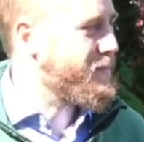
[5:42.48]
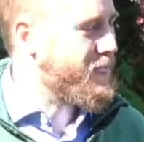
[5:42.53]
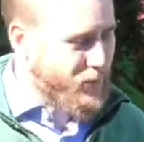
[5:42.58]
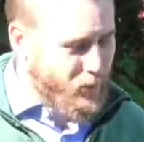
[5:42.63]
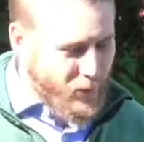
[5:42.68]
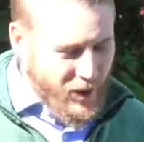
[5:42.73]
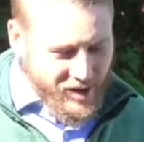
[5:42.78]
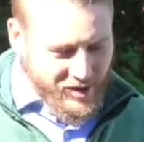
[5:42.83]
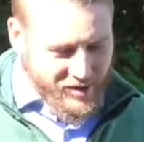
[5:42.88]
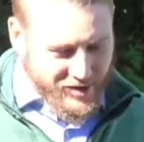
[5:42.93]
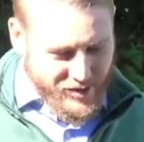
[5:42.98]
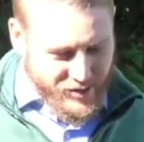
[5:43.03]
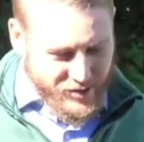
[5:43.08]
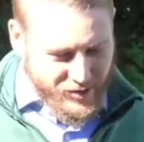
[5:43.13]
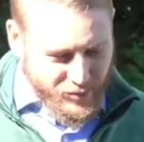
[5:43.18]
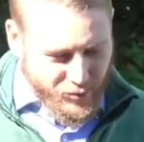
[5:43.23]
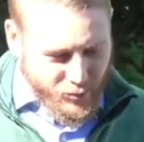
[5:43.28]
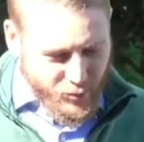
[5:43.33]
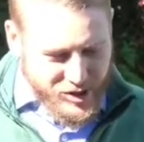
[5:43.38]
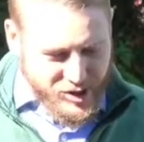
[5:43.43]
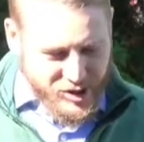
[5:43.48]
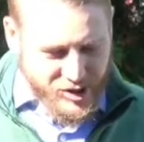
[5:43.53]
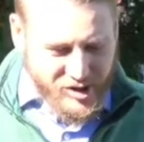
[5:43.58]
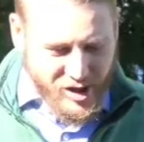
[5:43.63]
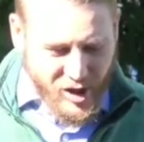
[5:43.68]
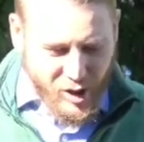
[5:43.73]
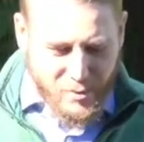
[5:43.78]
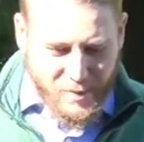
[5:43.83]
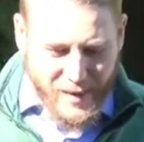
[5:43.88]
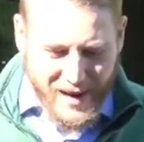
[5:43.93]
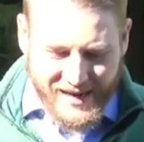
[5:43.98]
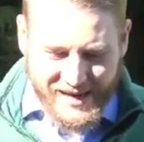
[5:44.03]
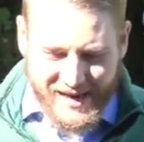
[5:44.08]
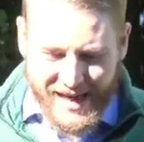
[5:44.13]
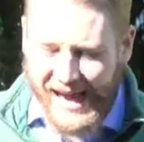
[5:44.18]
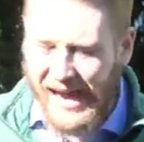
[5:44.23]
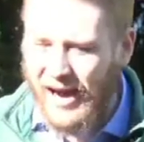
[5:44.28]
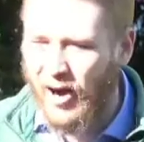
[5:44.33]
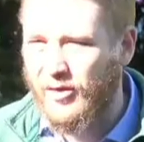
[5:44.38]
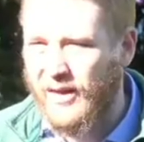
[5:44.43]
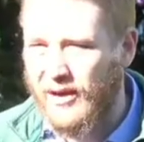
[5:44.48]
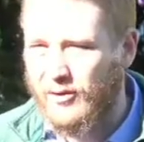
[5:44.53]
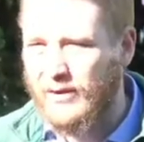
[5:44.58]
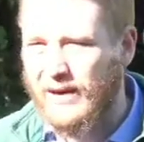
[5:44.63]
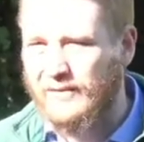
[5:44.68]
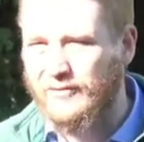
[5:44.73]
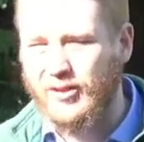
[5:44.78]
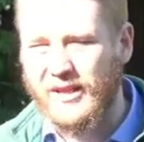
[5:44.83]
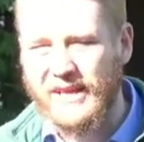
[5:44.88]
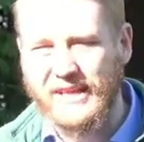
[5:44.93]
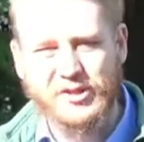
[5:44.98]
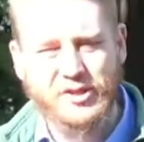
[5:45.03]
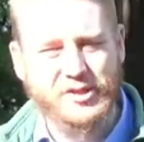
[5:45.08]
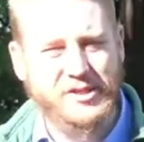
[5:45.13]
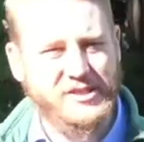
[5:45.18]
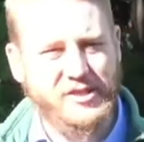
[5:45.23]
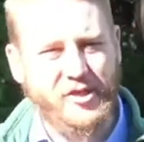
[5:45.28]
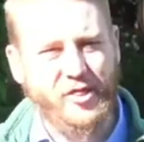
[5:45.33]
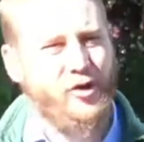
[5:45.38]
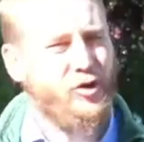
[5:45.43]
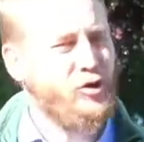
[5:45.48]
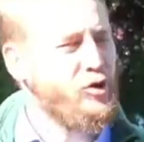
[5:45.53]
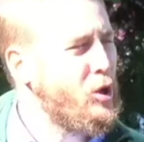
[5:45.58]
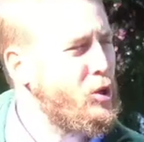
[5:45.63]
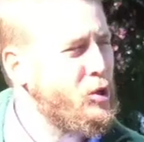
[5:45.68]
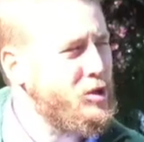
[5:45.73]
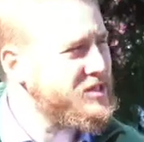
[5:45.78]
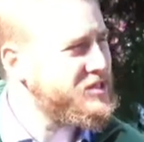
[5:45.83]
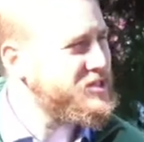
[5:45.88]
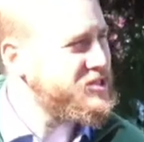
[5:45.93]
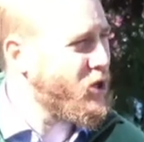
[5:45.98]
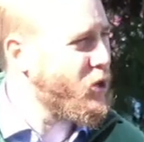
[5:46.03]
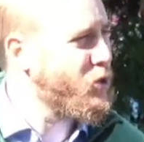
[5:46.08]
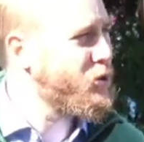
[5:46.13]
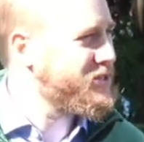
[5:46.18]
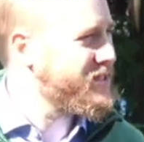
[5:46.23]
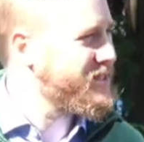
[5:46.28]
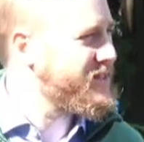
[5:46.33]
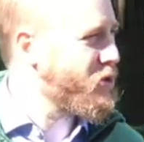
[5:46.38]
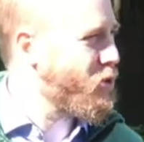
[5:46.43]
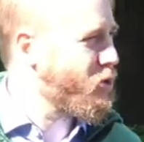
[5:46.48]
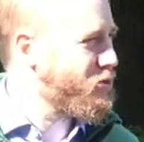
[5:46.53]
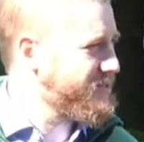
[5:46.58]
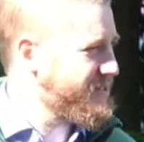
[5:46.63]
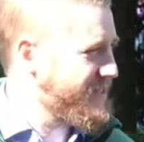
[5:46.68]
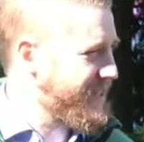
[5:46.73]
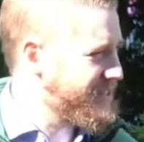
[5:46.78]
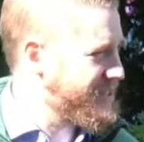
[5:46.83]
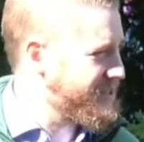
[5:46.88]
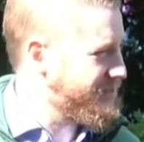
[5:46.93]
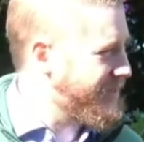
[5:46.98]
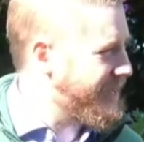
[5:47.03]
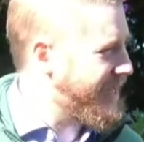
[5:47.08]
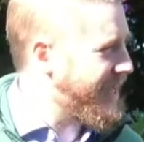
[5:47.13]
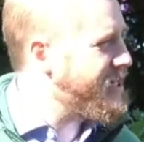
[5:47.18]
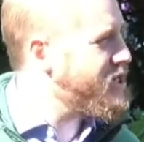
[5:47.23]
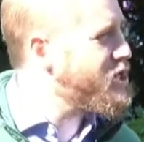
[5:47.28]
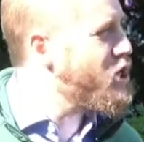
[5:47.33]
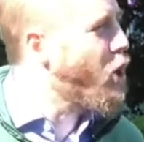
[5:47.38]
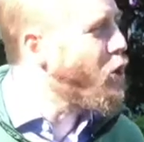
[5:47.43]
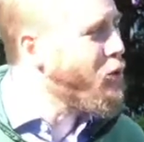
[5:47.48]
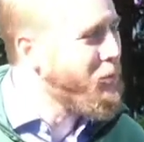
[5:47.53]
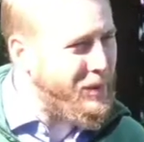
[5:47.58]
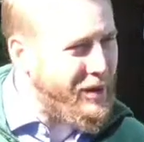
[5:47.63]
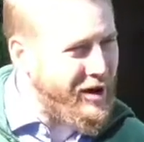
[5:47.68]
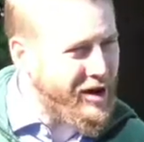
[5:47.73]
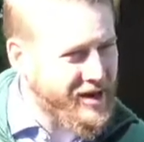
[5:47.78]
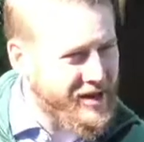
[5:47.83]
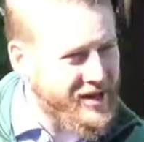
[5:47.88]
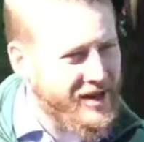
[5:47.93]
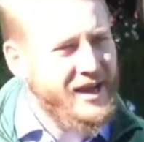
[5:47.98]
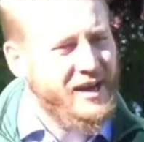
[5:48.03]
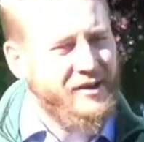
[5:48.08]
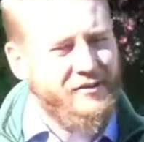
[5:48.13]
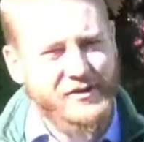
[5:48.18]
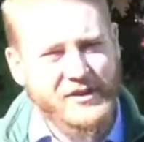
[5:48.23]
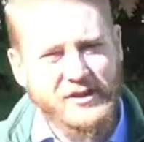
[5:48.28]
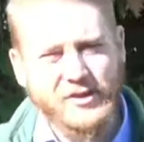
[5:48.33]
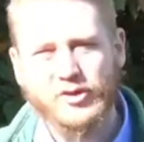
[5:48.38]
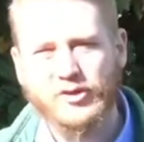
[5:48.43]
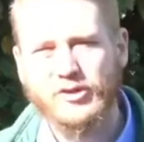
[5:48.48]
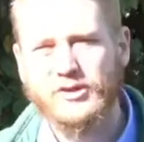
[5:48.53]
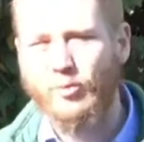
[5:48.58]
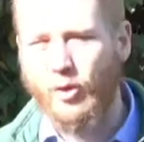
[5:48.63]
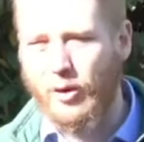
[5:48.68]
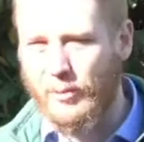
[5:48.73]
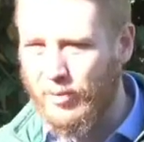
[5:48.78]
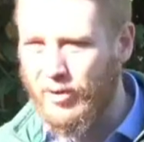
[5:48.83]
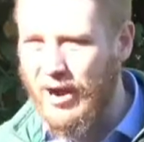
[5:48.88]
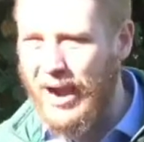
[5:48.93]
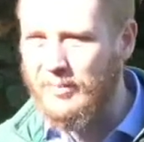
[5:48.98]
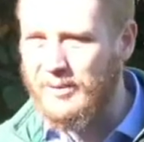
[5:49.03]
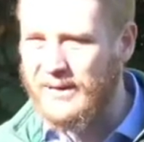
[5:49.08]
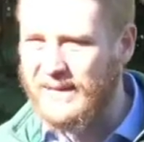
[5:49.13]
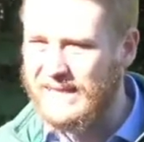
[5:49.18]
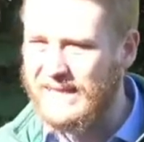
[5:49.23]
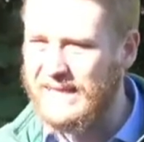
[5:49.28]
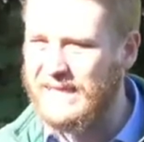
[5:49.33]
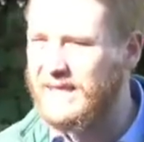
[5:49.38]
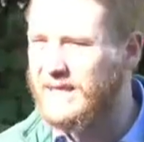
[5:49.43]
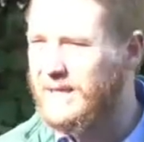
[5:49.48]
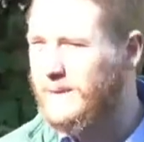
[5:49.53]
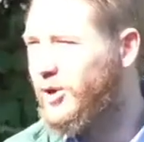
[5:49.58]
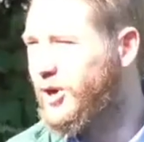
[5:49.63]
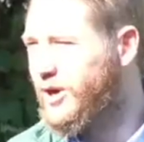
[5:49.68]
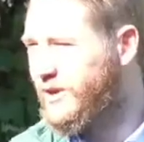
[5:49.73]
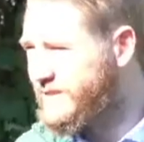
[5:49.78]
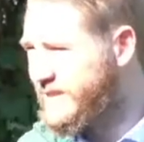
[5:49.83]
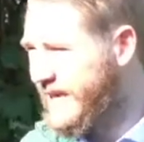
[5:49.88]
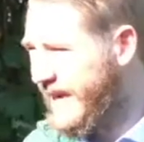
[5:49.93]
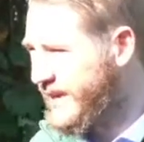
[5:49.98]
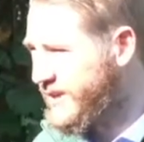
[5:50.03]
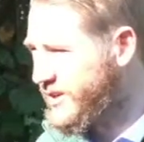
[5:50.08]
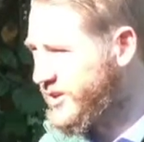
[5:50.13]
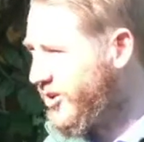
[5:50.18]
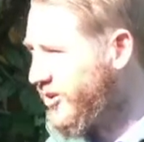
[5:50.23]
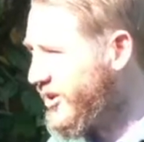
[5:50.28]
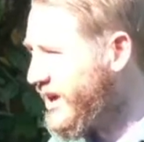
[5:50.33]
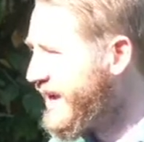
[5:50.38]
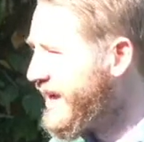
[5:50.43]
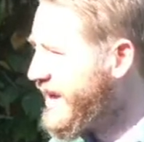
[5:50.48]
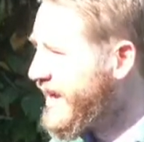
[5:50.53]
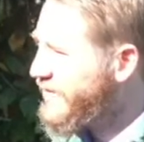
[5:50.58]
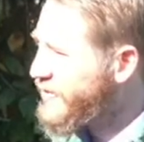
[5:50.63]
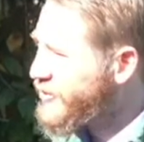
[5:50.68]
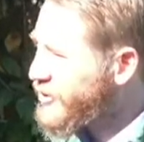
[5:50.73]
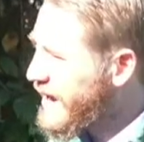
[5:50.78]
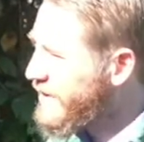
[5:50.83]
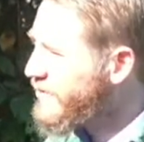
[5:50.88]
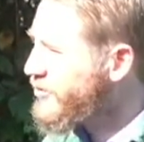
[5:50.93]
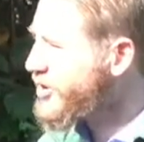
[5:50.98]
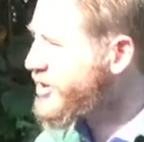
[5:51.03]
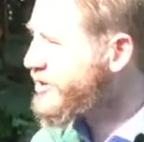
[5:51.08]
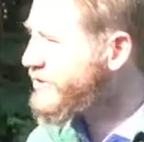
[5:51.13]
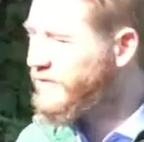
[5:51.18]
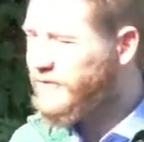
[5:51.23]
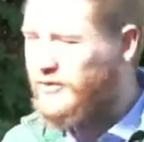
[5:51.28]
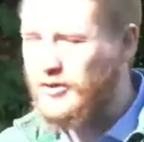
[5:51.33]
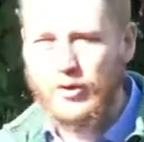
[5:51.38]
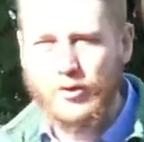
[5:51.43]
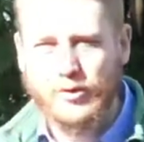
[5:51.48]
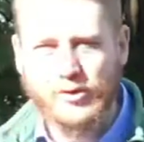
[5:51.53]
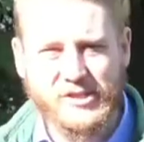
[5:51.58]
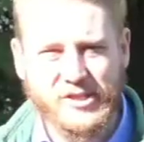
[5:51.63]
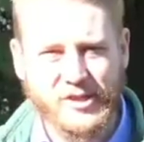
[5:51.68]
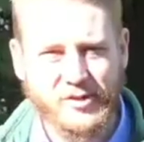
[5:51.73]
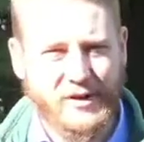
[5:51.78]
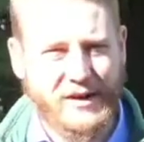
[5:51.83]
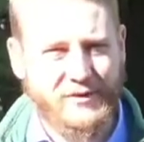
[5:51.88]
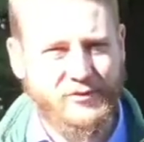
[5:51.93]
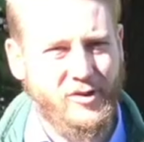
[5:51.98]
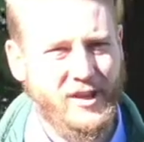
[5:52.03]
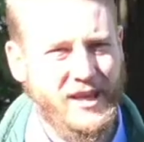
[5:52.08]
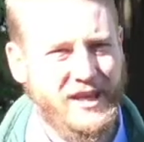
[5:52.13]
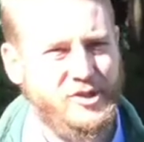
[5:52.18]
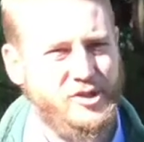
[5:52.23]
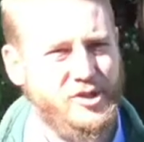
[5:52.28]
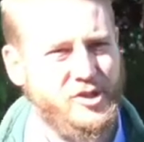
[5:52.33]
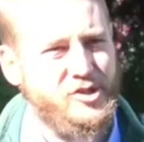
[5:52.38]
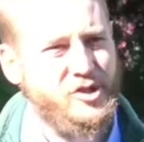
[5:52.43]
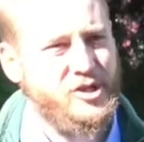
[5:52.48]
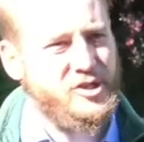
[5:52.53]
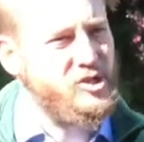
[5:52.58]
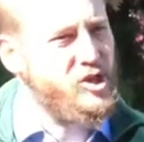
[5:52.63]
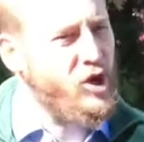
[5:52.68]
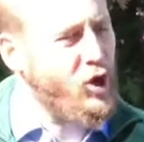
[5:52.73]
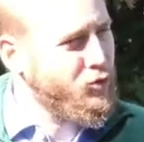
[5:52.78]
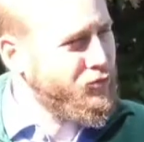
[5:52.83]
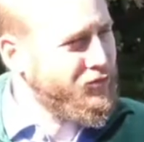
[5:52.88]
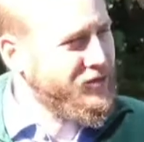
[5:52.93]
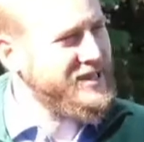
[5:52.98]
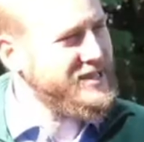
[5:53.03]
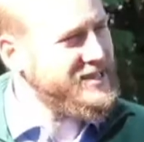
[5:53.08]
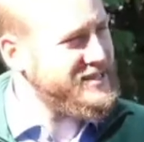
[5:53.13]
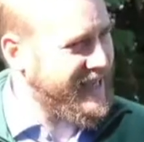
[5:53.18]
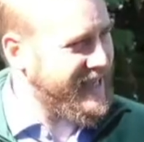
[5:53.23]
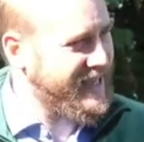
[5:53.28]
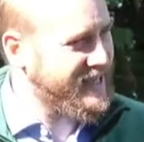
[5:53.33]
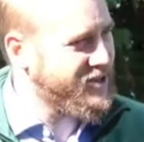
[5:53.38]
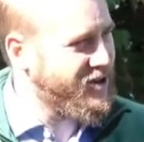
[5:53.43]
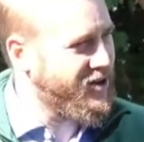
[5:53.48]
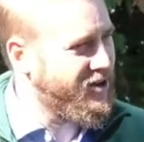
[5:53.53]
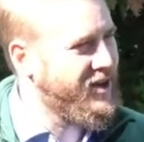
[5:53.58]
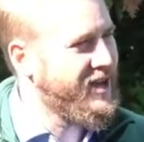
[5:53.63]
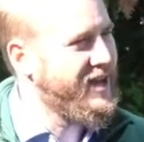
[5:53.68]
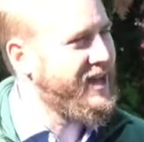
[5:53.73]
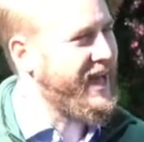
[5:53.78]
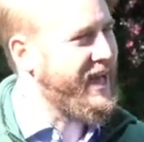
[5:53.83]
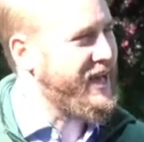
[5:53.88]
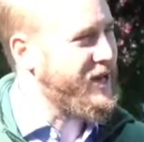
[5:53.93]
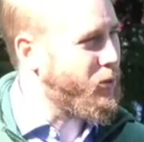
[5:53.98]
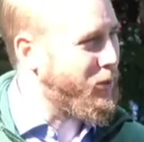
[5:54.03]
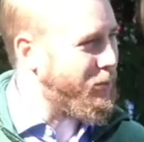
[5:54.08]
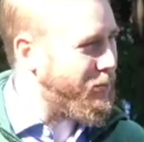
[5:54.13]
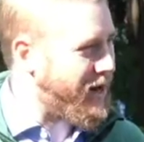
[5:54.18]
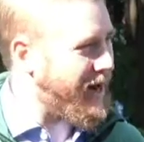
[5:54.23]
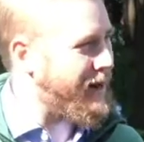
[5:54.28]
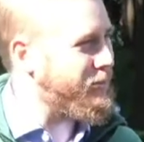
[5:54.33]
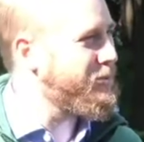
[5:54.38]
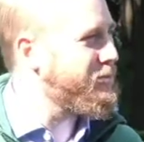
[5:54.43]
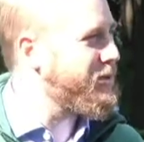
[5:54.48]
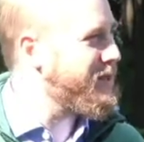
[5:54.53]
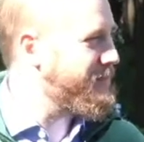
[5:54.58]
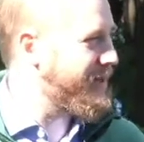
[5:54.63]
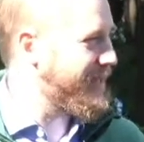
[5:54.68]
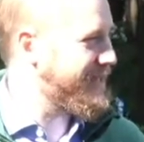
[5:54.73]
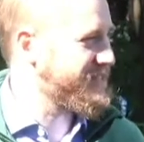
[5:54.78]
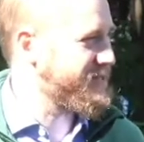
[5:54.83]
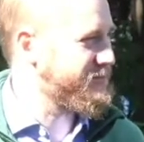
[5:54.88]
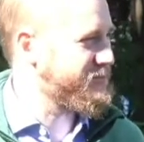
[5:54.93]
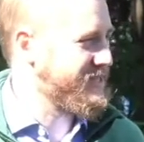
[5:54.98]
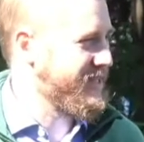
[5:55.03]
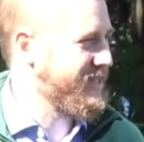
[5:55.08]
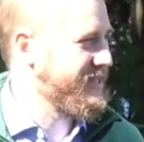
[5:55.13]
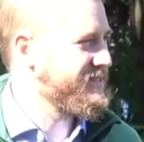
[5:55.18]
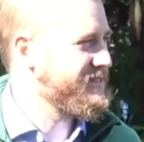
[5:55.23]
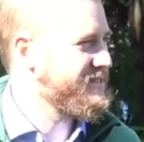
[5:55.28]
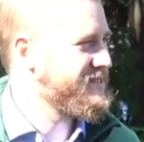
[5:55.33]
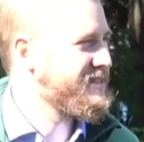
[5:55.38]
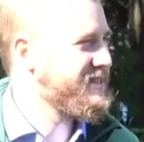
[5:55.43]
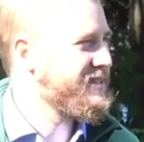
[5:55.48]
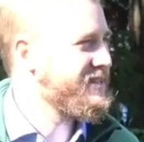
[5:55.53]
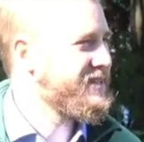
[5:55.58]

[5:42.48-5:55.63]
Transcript: Well, we should know by now that Revelation is thoroughly soaked in the Old Testament, and no book features more prominently than the book of Daniel. If you're ever confused in Revelation, just go read Daniel, and it will probably make some sense.